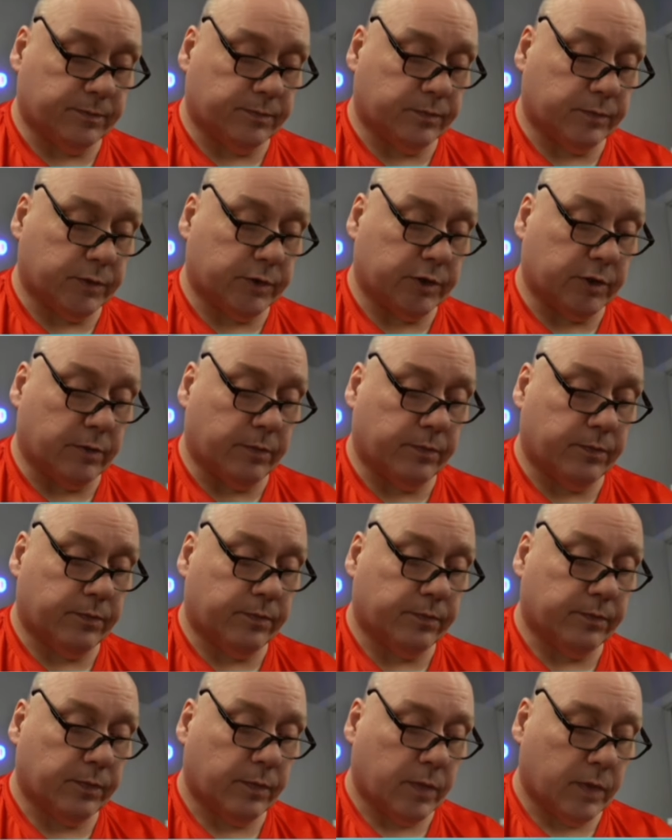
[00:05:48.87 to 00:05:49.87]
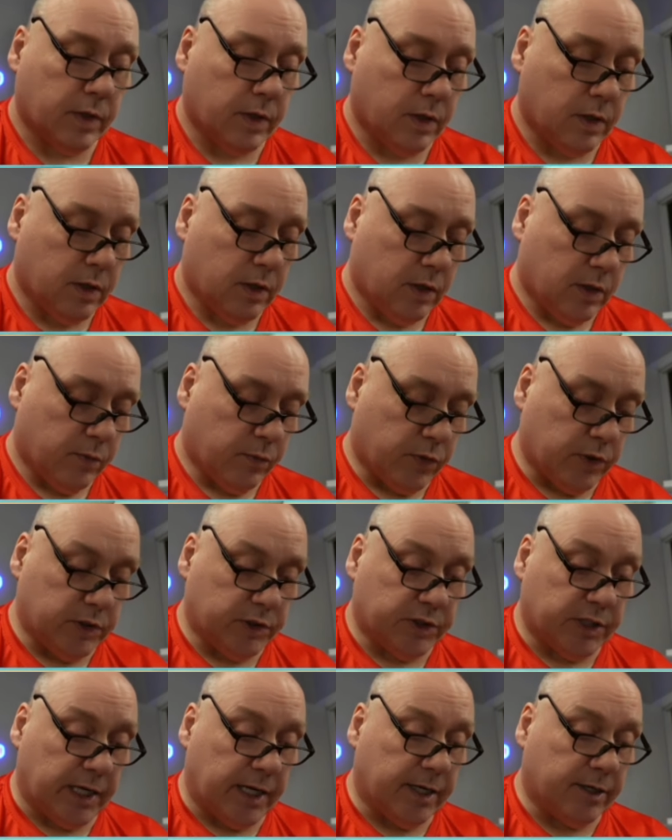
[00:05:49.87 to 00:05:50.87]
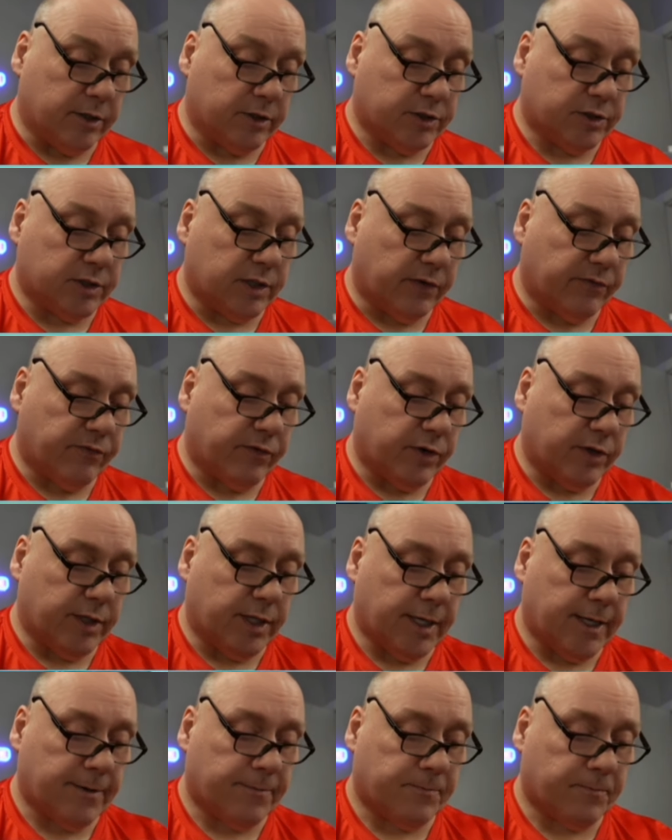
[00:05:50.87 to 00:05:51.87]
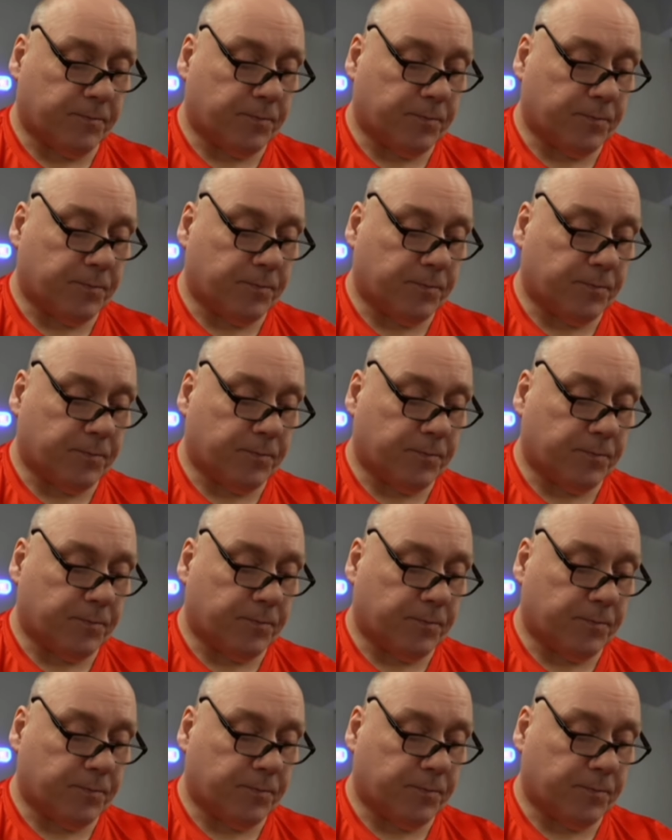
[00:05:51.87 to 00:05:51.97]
So pretty standard stuff on that,